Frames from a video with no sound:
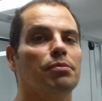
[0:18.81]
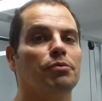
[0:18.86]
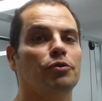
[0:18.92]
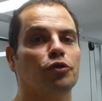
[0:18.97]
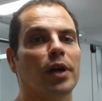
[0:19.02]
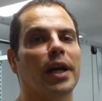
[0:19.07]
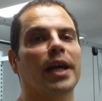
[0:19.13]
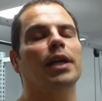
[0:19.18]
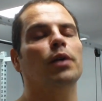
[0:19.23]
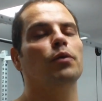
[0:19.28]

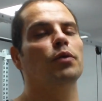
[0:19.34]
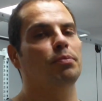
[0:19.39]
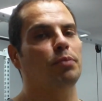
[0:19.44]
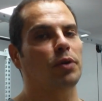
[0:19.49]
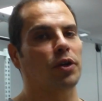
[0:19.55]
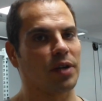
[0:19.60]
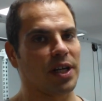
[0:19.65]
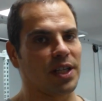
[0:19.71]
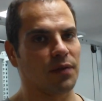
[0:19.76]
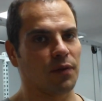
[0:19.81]
training with
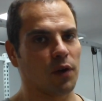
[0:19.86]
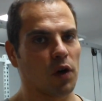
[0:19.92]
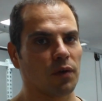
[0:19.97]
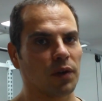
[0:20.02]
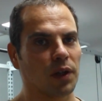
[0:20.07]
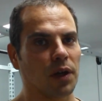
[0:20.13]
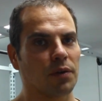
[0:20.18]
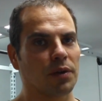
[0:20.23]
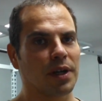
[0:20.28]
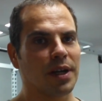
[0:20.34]
progressive
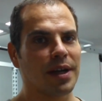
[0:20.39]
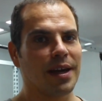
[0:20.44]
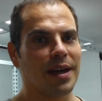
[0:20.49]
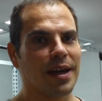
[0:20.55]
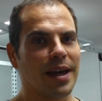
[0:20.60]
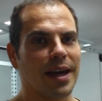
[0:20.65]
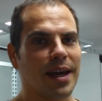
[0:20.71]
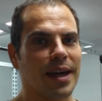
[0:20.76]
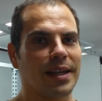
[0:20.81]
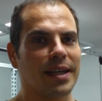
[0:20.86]
overload,
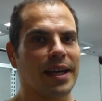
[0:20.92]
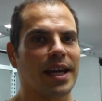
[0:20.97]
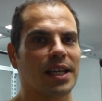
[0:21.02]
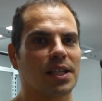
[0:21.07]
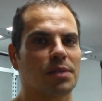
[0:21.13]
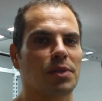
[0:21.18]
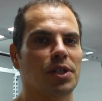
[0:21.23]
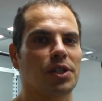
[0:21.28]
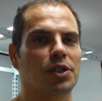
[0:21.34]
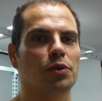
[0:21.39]
and he
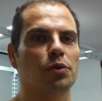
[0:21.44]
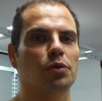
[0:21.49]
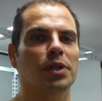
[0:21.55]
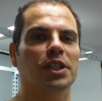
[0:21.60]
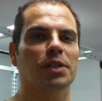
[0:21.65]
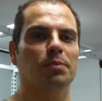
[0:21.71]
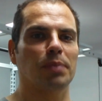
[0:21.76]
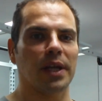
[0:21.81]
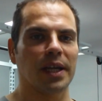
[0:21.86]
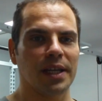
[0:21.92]
asked me to
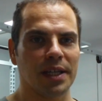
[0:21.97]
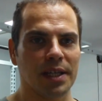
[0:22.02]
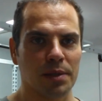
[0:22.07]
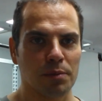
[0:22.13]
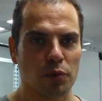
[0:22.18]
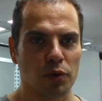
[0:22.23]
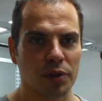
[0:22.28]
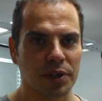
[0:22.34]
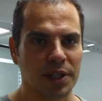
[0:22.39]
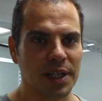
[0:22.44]
explain it in
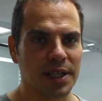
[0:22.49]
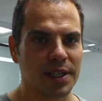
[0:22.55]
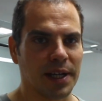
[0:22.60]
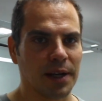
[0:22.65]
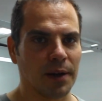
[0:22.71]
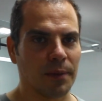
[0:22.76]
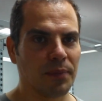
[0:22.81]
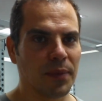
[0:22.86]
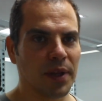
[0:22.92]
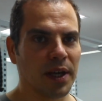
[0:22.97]
more
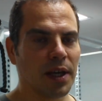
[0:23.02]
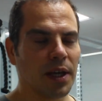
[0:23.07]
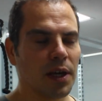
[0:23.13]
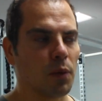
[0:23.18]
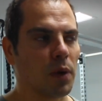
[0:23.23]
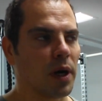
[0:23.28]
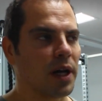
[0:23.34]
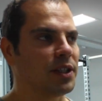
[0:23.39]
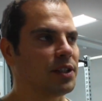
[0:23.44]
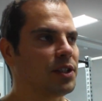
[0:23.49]
detail.
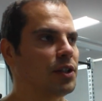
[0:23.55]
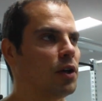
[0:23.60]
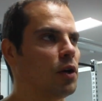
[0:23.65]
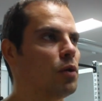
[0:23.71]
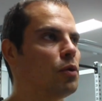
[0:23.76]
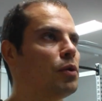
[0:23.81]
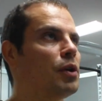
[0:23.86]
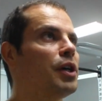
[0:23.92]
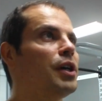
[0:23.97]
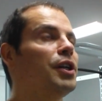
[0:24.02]
He wanted to
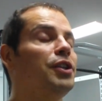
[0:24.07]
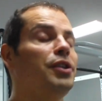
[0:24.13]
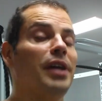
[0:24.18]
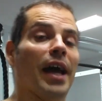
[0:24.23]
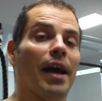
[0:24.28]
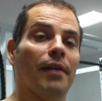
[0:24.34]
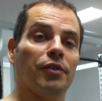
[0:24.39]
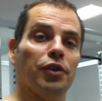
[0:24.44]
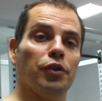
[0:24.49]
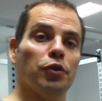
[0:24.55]
know, do
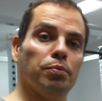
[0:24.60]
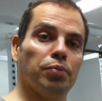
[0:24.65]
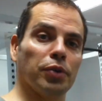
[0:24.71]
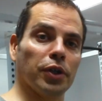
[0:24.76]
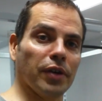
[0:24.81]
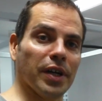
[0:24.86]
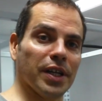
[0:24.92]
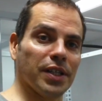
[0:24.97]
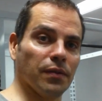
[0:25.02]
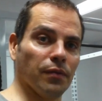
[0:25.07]
you have to do
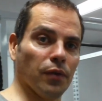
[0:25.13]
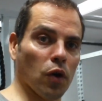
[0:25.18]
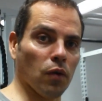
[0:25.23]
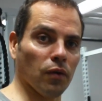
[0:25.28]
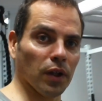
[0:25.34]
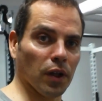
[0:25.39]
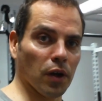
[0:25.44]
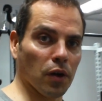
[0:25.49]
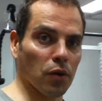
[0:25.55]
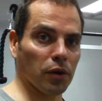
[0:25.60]
progressive
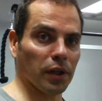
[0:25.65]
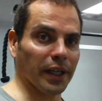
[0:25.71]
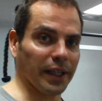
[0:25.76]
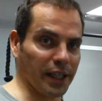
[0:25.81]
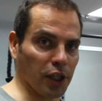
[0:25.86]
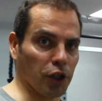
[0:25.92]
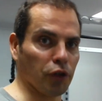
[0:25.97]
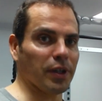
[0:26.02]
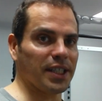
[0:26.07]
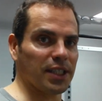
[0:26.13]
overload,
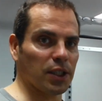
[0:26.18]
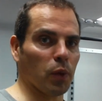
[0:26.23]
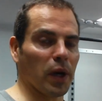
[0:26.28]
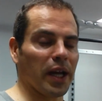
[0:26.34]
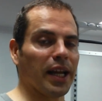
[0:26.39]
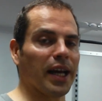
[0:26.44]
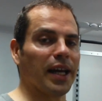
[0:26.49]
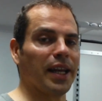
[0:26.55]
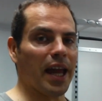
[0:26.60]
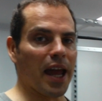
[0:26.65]
like increase the
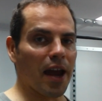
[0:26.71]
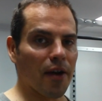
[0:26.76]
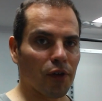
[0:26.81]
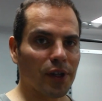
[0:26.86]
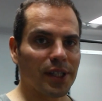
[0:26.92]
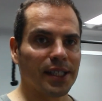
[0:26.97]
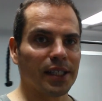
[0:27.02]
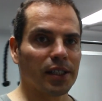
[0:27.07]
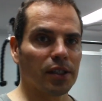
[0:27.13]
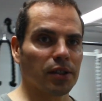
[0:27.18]
weight on
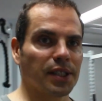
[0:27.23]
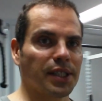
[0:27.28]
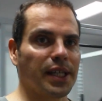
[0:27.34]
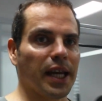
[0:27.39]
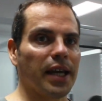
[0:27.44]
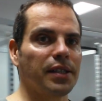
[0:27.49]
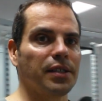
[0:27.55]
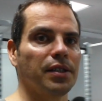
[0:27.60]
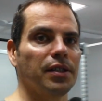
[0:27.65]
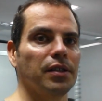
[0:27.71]
every single
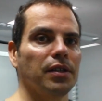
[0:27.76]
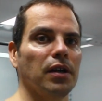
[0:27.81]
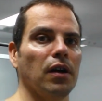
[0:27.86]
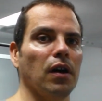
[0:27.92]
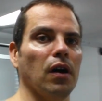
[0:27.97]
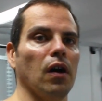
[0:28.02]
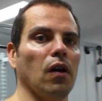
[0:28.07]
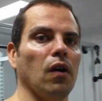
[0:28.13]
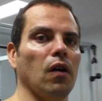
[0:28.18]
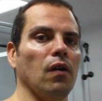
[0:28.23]
set
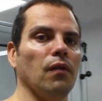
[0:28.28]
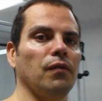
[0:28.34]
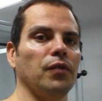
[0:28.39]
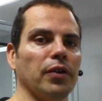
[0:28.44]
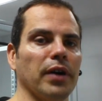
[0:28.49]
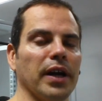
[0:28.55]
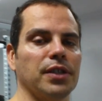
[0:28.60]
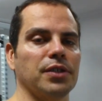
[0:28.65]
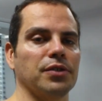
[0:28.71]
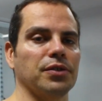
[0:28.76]
of
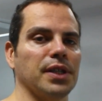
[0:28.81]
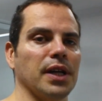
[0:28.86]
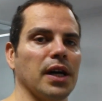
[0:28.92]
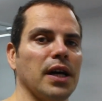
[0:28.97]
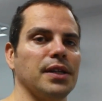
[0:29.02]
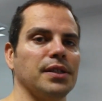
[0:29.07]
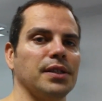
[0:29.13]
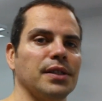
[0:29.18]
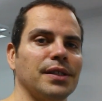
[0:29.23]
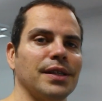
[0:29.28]
your
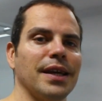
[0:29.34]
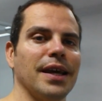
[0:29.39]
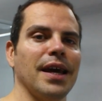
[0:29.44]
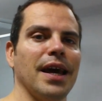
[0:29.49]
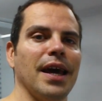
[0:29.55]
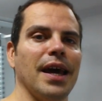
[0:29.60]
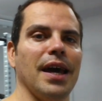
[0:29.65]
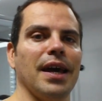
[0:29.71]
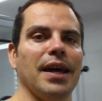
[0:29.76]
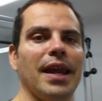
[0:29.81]
exercises,
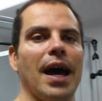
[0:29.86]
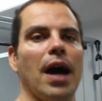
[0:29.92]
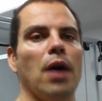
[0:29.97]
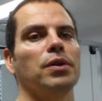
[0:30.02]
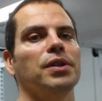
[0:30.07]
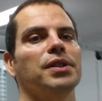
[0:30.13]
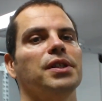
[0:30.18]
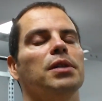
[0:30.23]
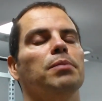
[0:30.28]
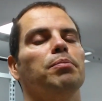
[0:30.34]
and how
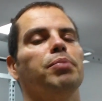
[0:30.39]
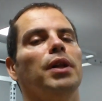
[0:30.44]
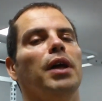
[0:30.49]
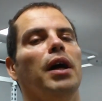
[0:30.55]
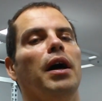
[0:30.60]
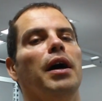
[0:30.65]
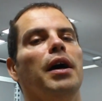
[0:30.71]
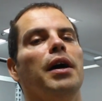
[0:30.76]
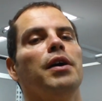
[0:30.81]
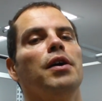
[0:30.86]
does it
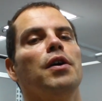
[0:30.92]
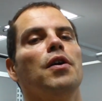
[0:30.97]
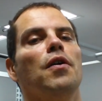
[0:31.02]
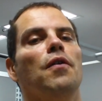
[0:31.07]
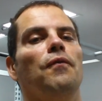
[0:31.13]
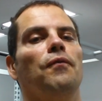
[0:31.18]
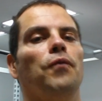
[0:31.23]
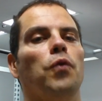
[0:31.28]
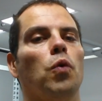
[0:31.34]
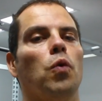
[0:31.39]
apply
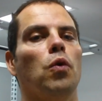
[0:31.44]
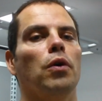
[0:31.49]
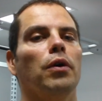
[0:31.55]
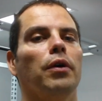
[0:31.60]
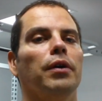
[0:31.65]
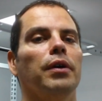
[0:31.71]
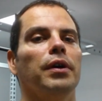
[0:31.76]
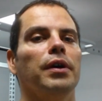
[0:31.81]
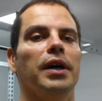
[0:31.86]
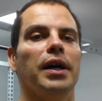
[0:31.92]

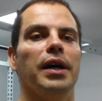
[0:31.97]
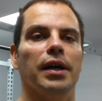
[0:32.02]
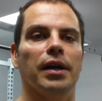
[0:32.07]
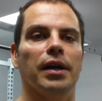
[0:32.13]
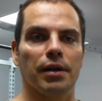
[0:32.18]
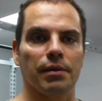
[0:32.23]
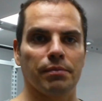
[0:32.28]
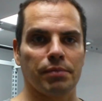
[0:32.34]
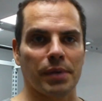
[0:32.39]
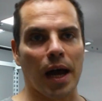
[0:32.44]
for
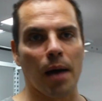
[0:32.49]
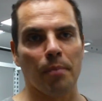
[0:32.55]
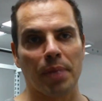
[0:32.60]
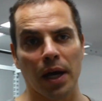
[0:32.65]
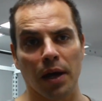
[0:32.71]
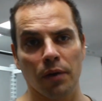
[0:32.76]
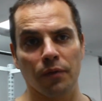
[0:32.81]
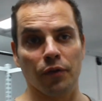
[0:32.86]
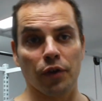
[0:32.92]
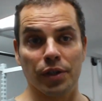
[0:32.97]

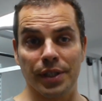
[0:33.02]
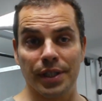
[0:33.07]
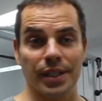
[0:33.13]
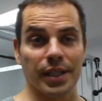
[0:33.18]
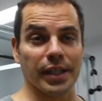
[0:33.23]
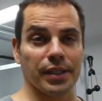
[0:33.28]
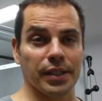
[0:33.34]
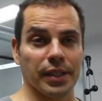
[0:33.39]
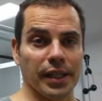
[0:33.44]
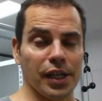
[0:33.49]
compound versus
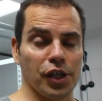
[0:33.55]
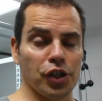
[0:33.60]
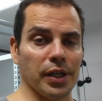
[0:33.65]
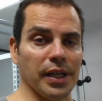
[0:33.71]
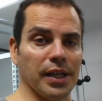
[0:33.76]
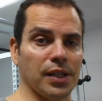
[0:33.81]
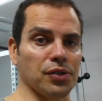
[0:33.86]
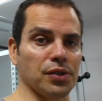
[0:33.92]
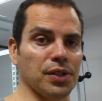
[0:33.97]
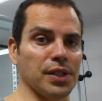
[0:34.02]
isolation
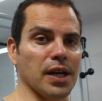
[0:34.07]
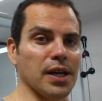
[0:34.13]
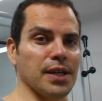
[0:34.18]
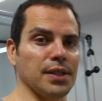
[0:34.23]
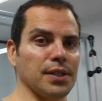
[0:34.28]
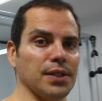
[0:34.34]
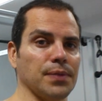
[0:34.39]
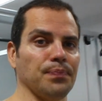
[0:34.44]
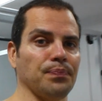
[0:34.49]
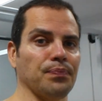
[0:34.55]

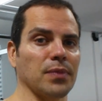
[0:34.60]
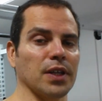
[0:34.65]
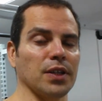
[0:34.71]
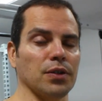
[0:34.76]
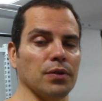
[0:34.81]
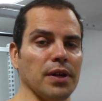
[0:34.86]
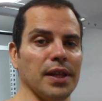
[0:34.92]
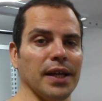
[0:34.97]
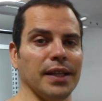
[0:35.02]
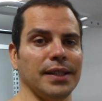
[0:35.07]
exercises?
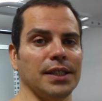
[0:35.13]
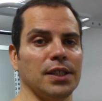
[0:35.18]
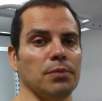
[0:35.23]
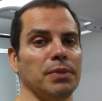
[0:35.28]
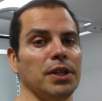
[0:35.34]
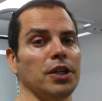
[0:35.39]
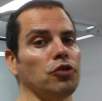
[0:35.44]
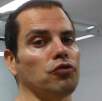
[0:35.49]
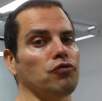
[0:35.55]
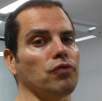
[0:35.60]
So I thought this would
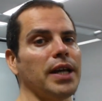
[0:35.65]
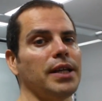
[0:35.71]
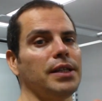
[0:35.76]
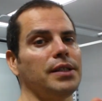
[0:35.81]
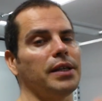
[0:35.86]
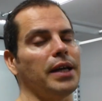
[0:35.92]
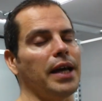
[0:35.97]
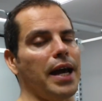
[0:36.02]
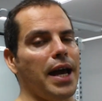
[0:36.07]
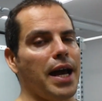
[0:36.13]
be a
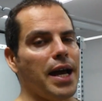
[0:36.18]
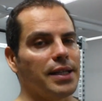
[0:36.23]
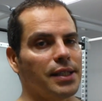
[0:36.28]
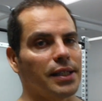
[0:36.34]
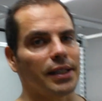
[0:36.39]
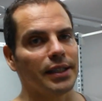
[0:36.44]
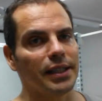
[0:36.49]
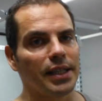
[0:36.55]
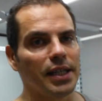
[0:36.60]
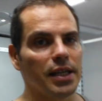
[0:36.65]
great
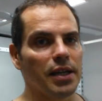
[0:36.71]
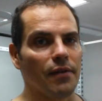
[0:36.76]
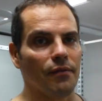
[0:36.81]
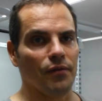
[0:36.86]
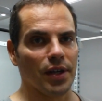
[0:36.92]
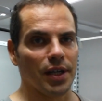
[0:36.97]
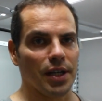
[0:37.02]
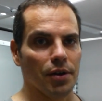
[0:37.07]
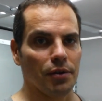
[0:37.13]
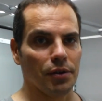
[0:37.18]
Ask Lee
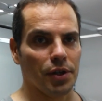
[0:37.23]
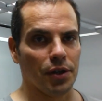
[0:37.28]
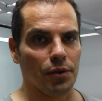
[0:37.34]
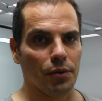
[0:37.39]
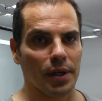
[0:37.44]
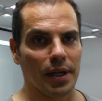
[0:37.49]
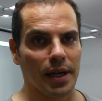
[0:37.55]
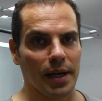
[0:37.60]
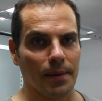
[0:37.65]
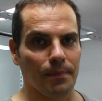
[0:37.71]
video
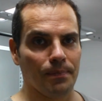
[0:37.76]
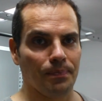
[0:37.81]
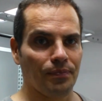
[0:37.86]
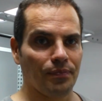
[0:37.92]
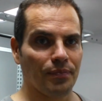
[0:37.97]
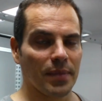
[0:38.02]
Q&A.